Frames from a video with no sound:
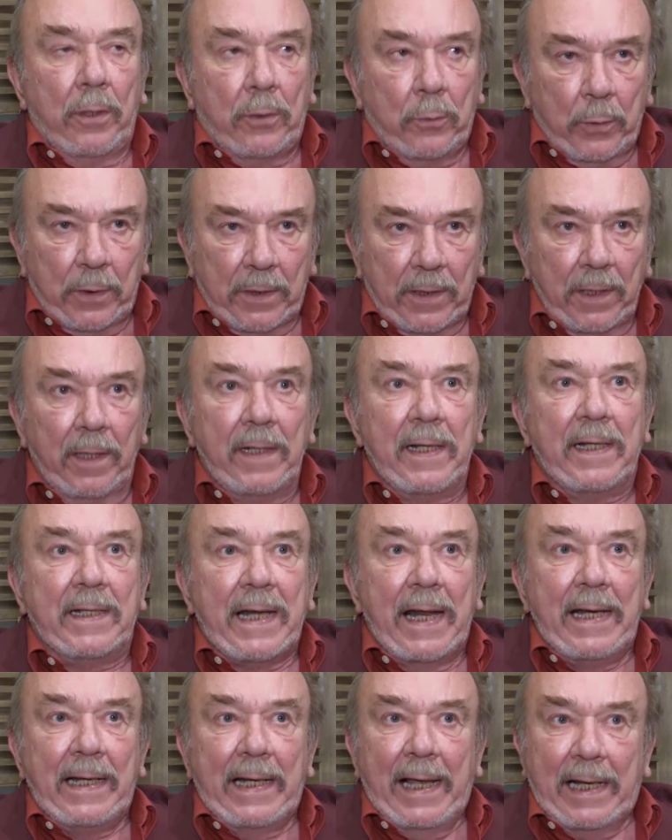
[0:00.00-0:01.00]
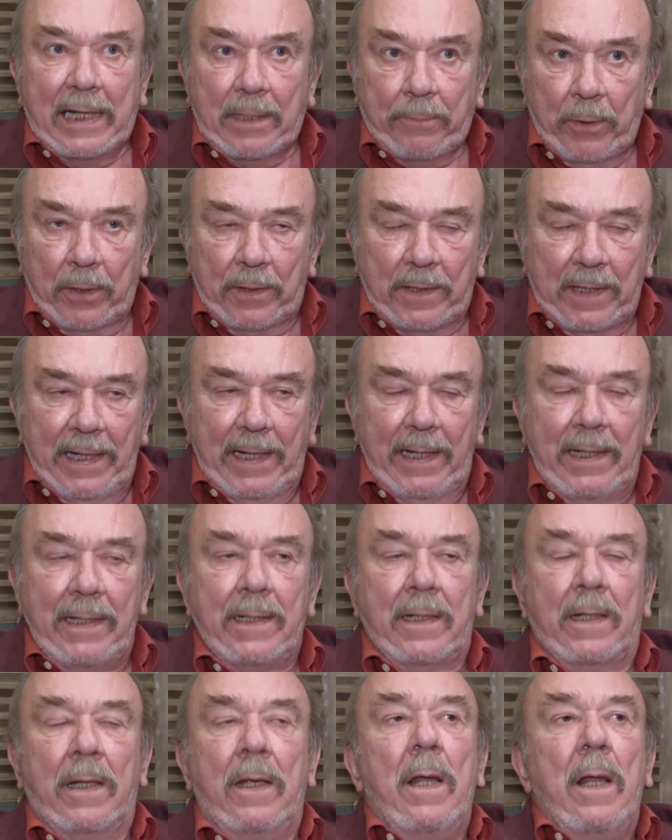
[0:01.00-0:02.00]
a certain extent
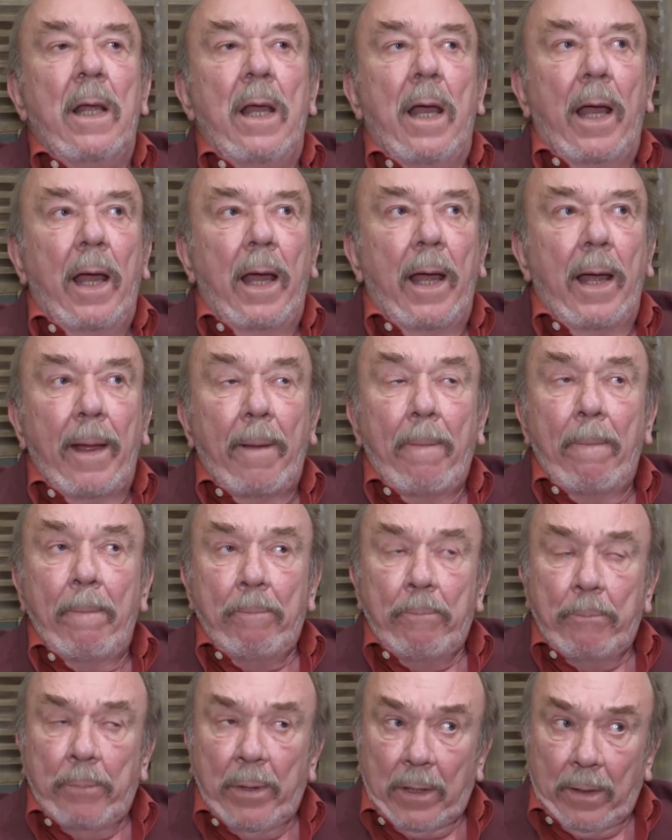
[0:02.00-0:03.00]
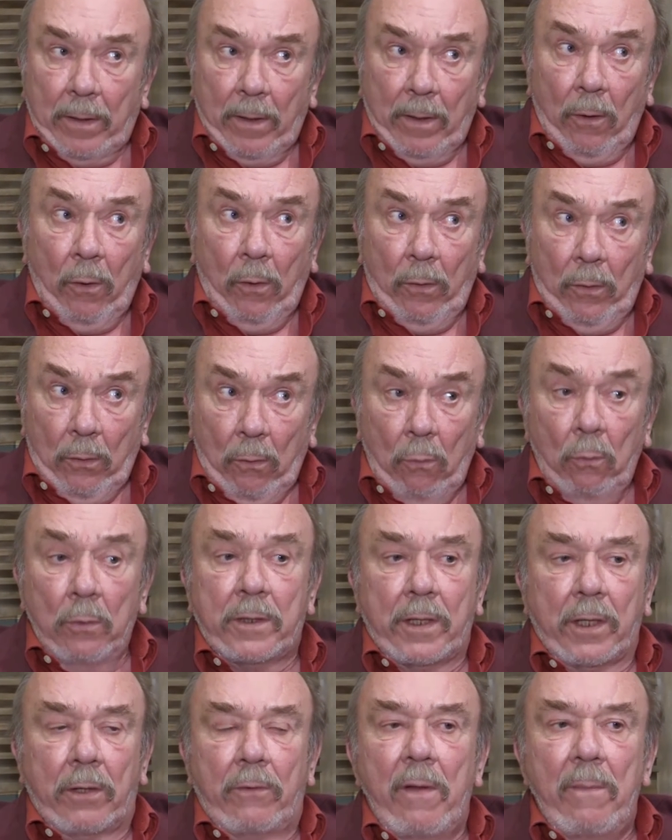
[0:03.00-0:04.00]
expertise, but
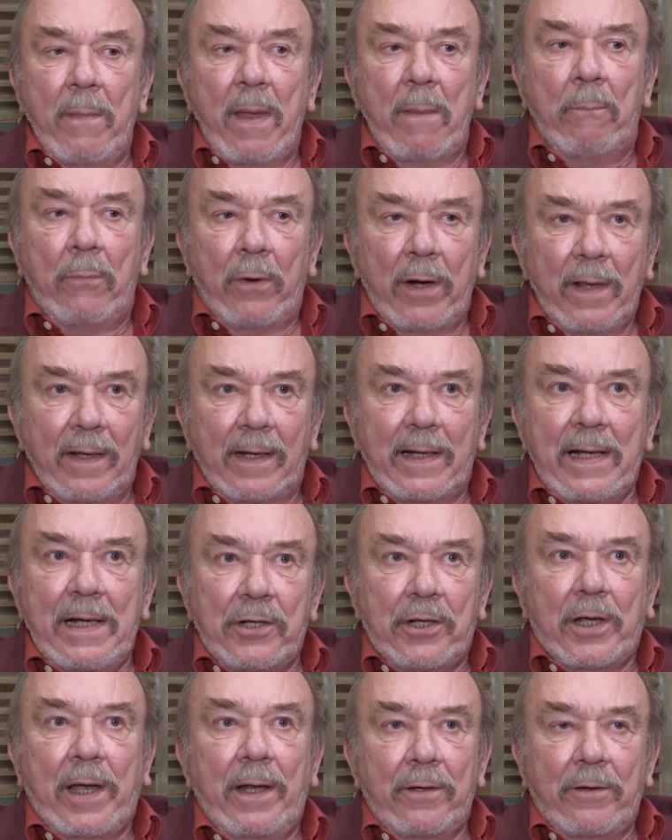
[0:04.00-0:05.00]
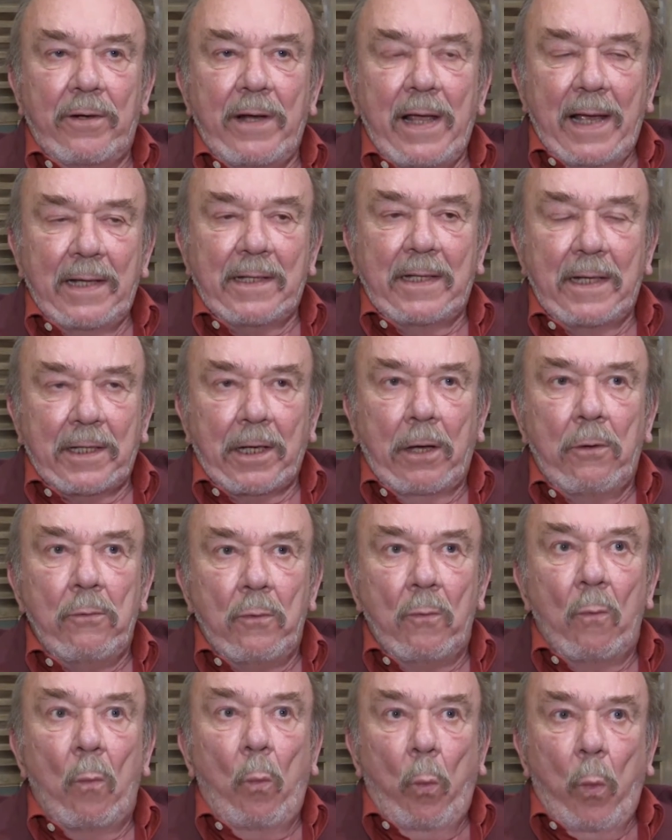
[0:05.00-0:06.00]
also remembering that each country has its
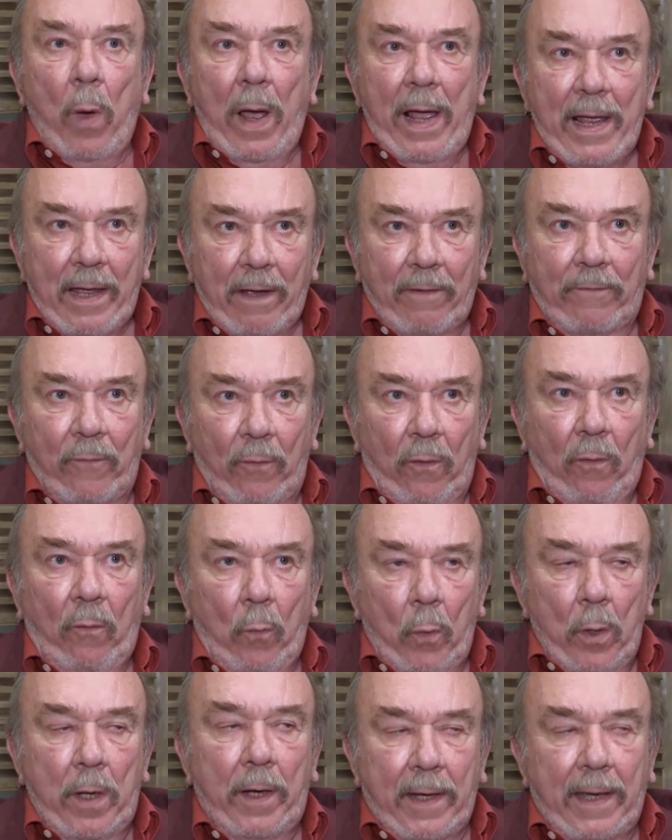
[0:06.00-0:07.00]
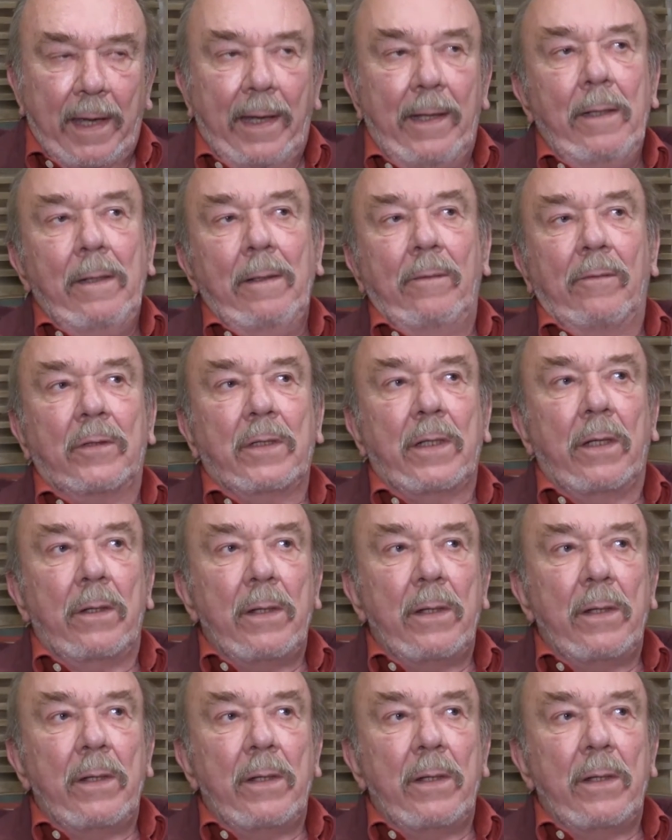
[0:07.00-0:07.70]
own way of working, so